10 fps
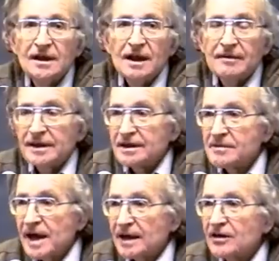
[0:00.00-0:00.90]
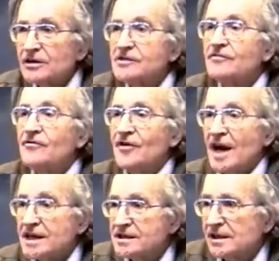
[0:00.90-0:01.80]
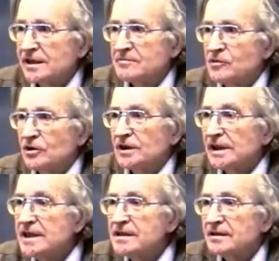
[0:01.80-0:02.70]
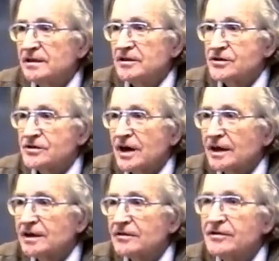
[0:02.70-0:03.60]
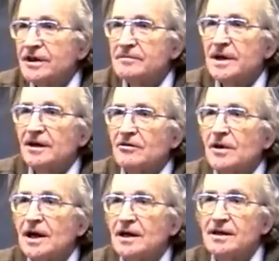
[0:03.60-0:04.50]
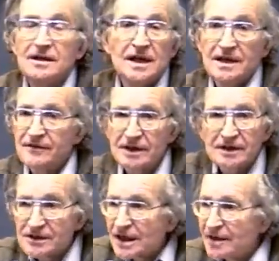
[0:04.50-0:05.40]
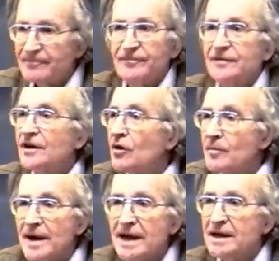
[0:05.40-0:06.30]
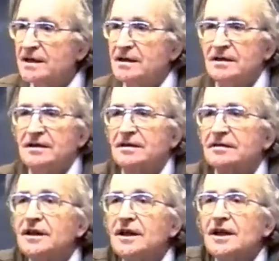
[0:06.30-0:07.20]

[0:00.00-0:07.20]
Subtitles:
I mean, tobacco is vastly more lethal and destructive than marijuana. They're not even in the same domain, you know.